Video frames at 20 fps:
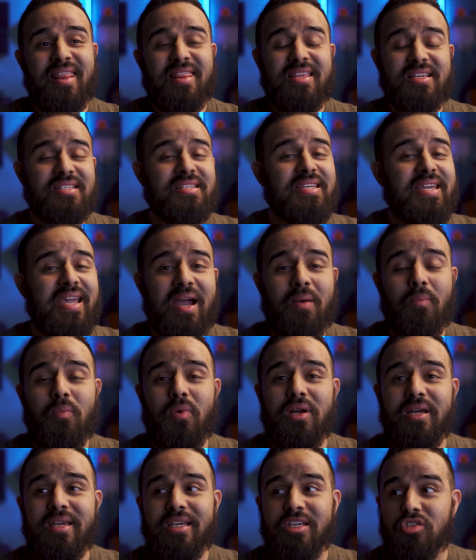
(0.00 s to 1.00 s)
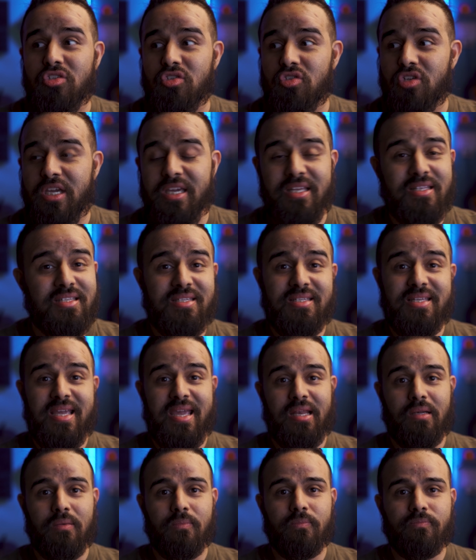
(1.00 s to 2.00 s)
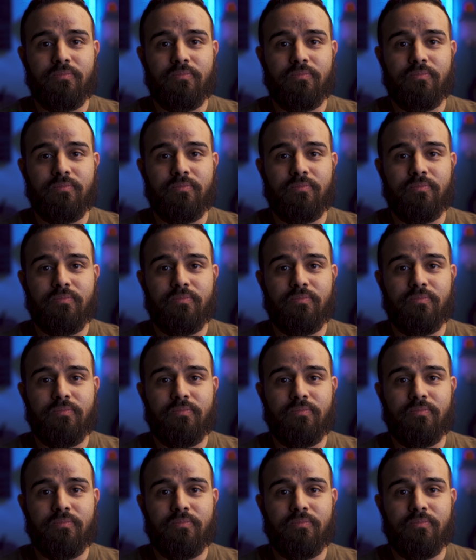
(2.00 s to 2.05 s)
This camera is insane.